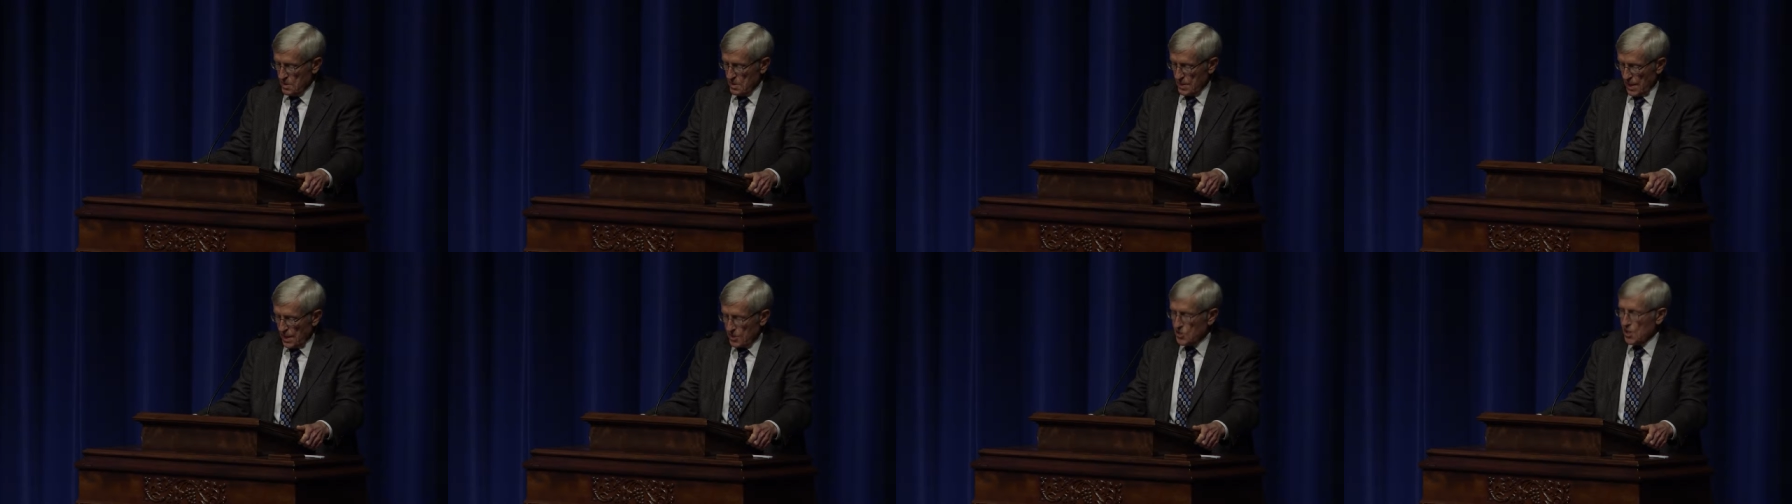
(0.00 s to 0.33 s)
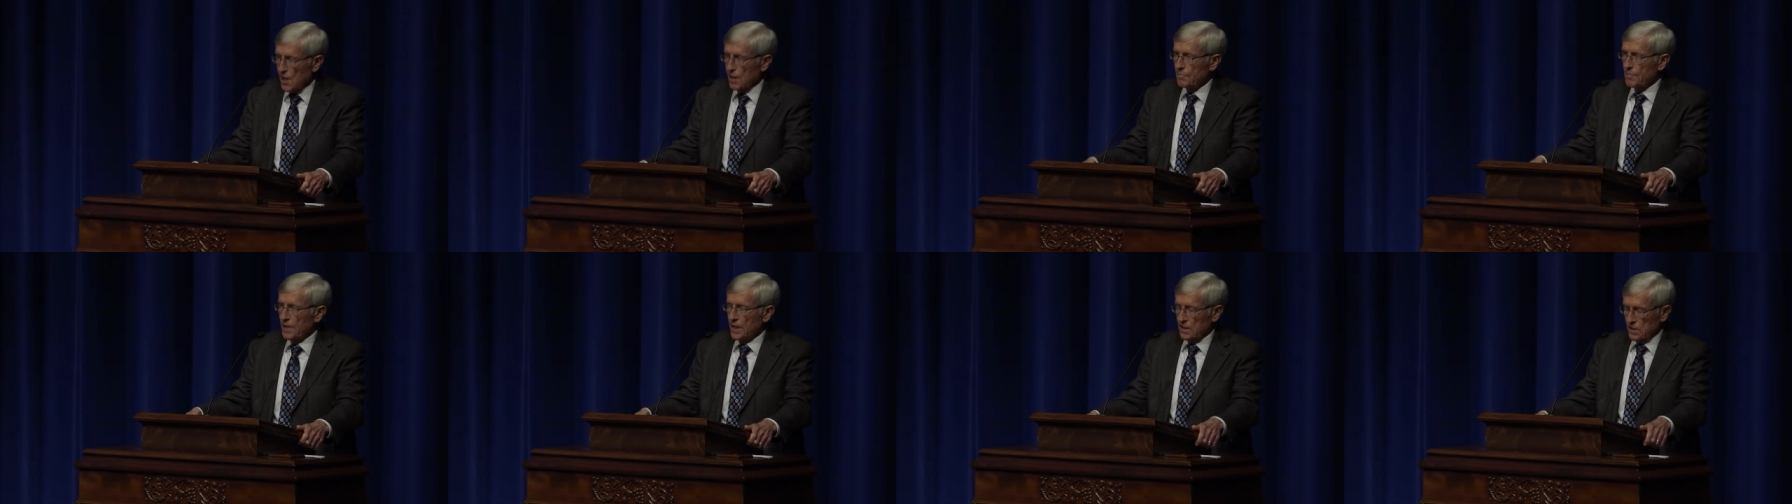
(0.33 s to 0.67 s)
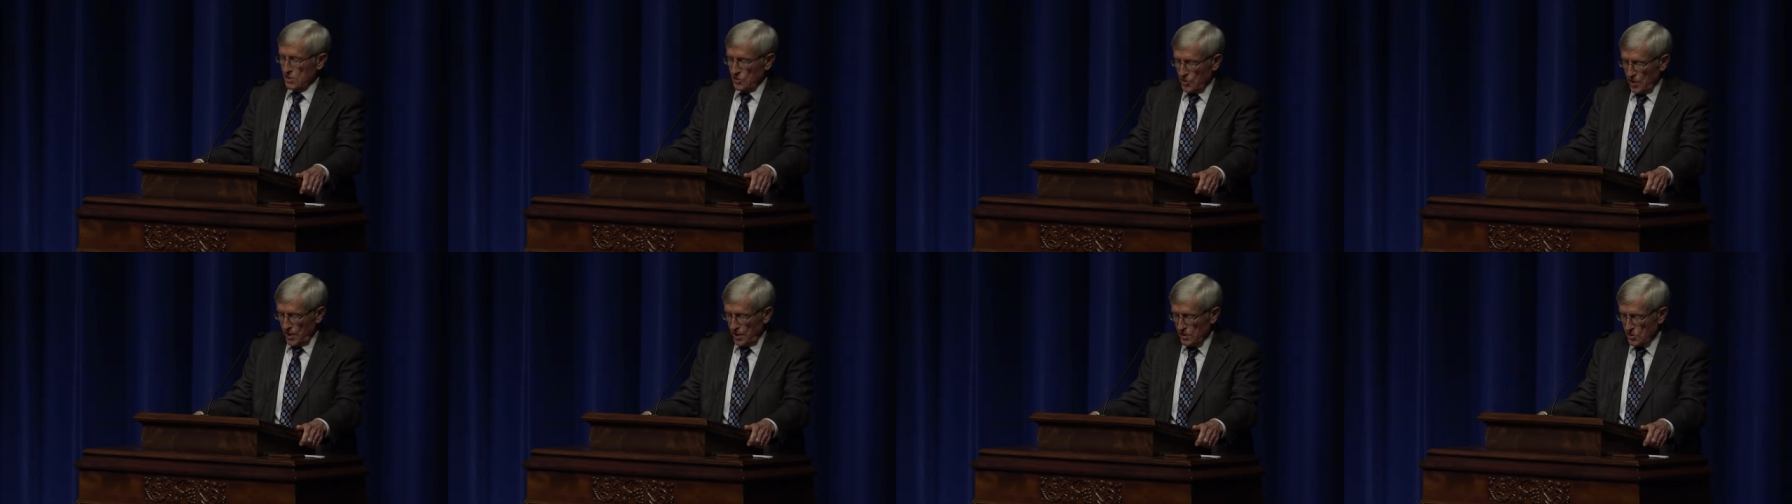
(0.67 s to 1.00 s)
That's how big
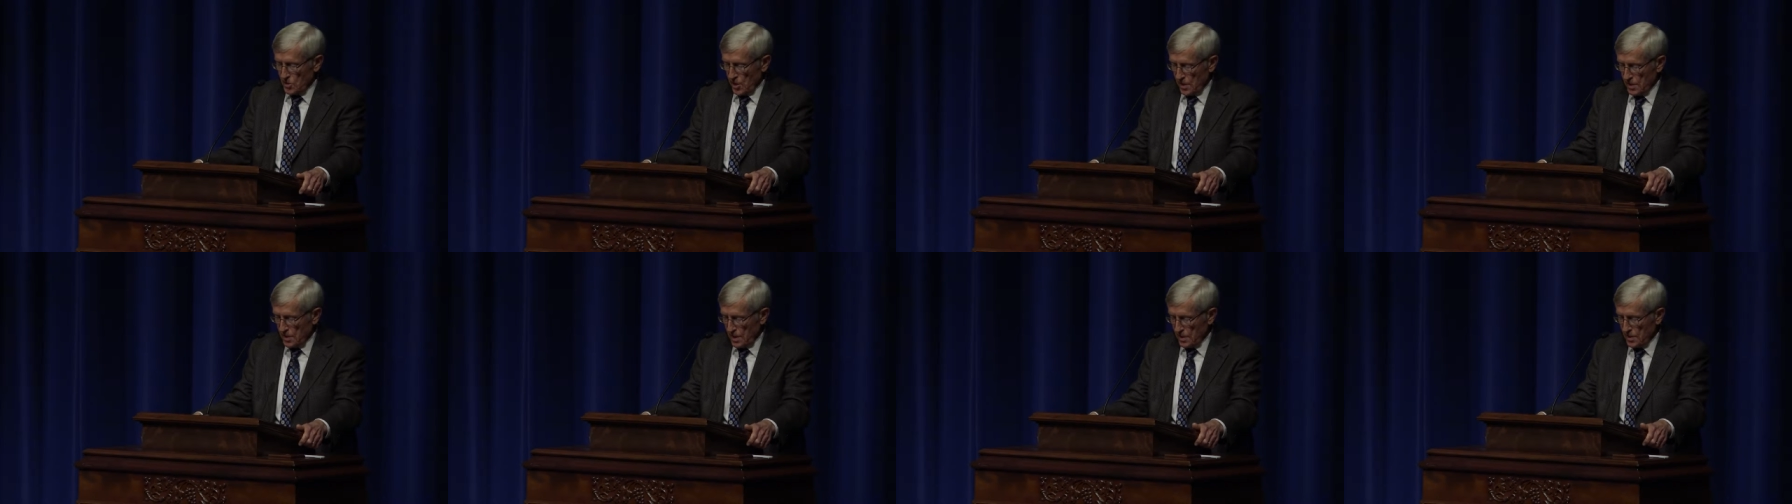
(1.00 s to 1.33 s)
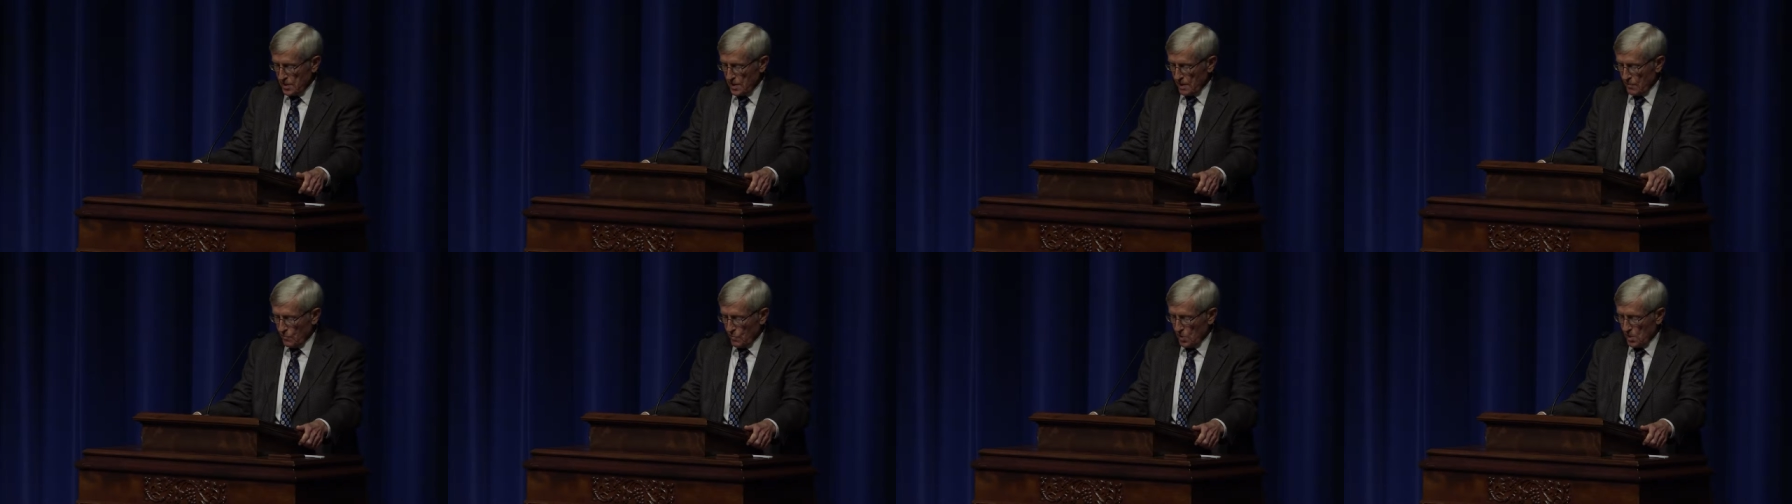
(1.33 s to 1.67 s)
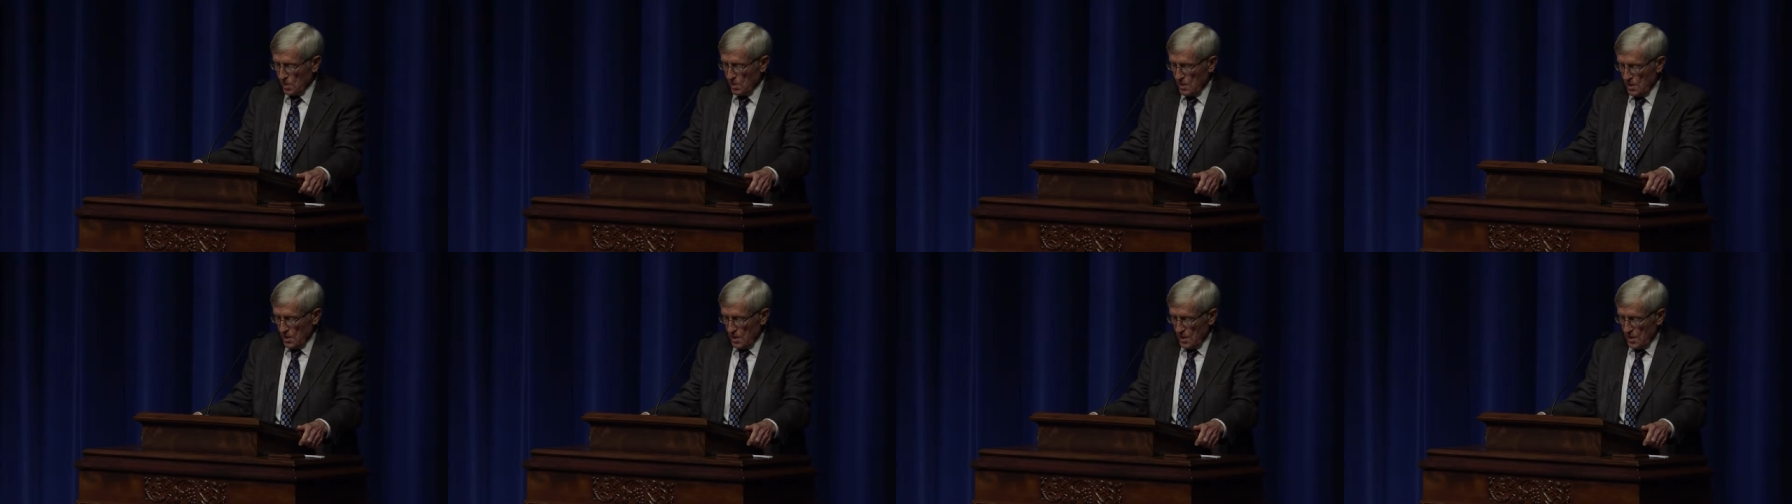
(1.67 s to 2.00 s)
the change I think that we're,